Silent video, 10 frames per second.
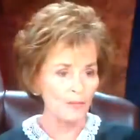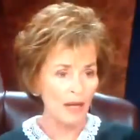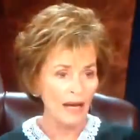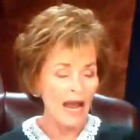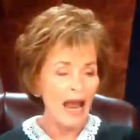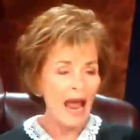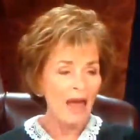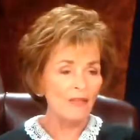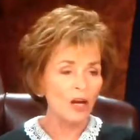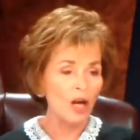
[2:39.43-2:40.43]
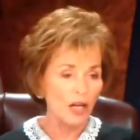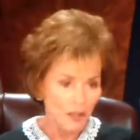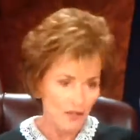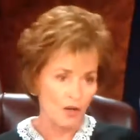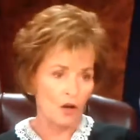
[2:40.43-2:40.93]
the block, and the
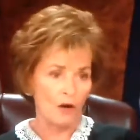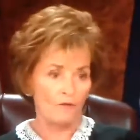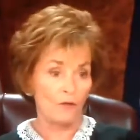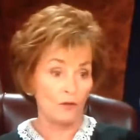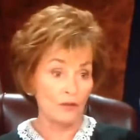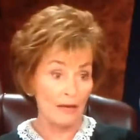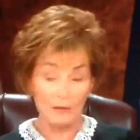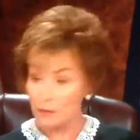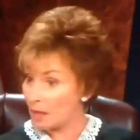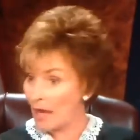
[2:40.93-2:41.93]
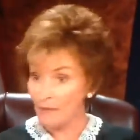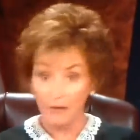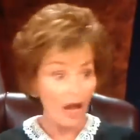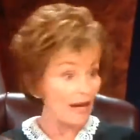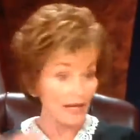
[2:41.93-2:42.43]
guts of the car falls out. You say, I